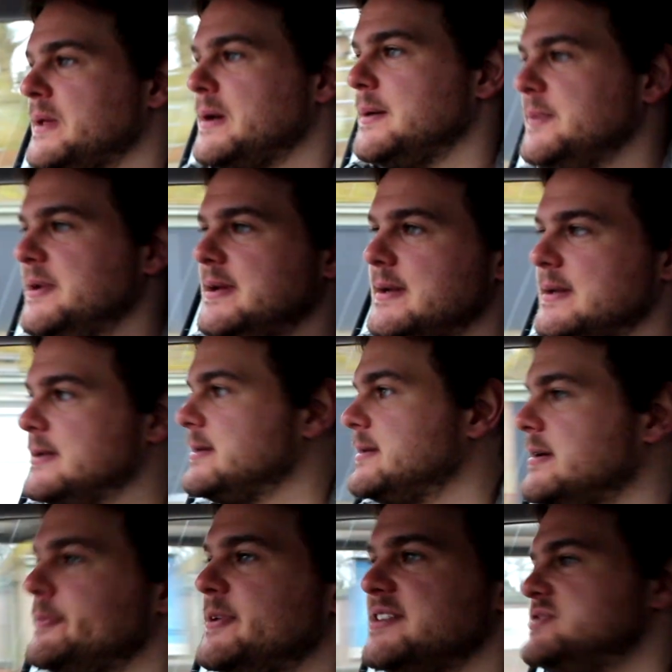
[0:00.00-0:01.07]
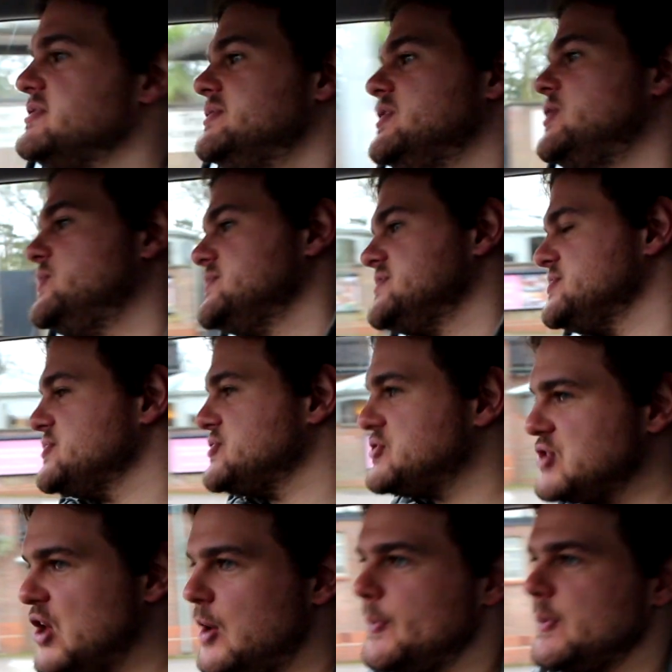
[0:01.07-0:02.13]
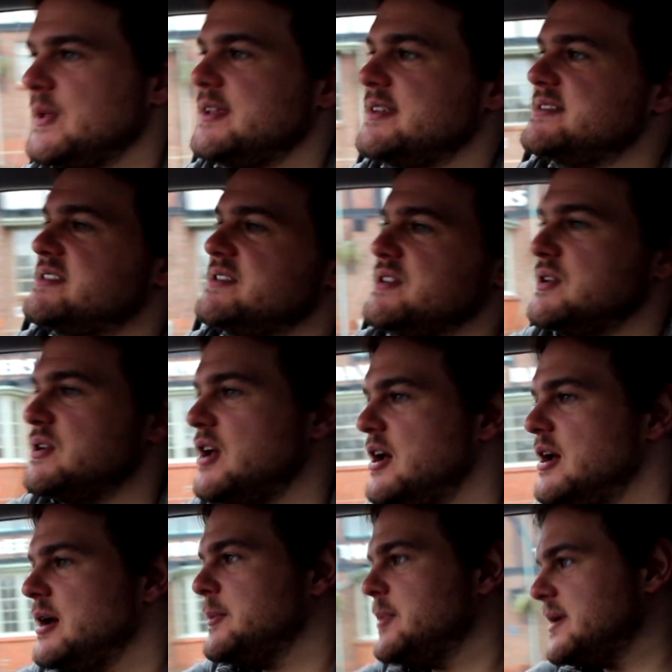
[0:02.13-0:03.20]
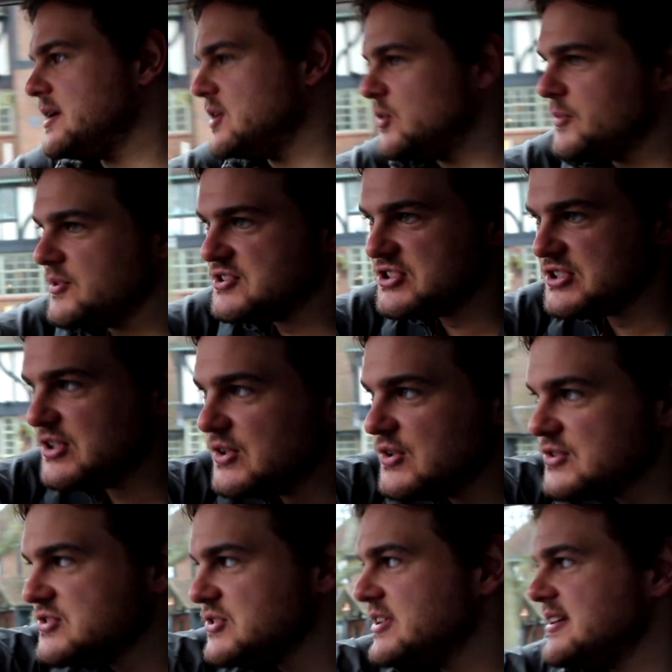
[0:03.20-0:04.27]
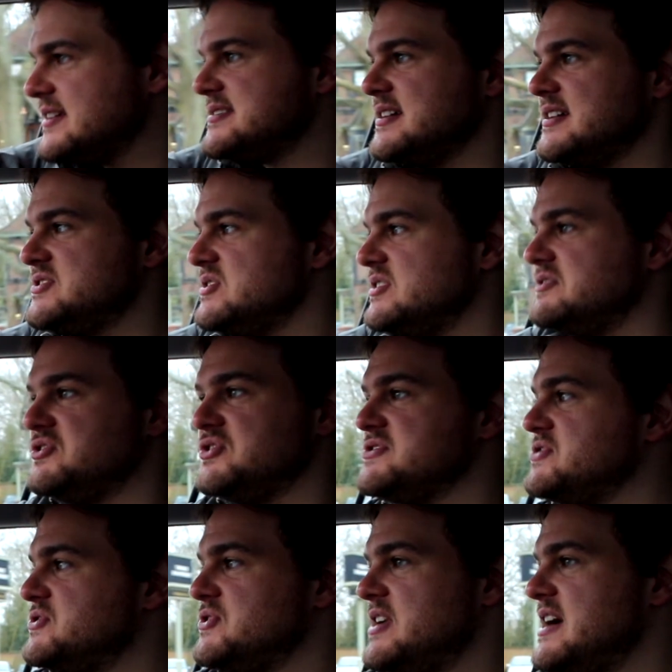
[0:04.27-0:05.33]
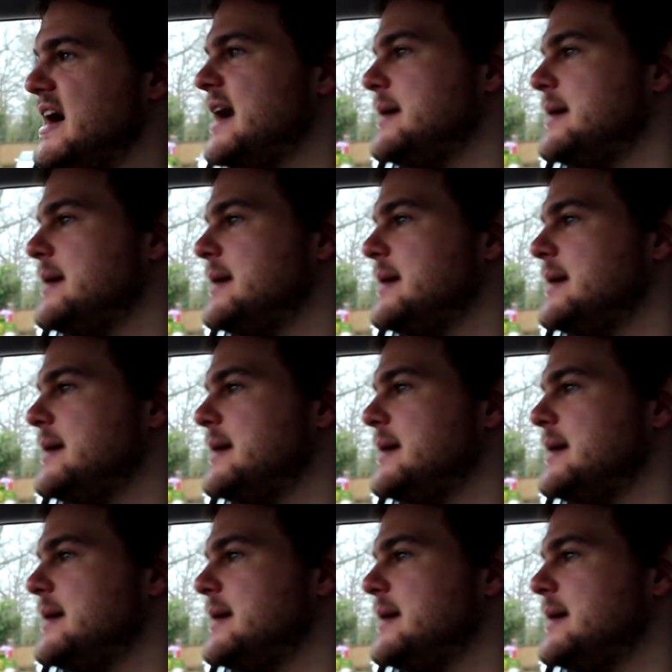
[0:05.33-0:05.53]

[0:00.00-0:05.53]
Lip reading: I mean, I can imagine you going to shopping, to picking up the children, etc. It does all that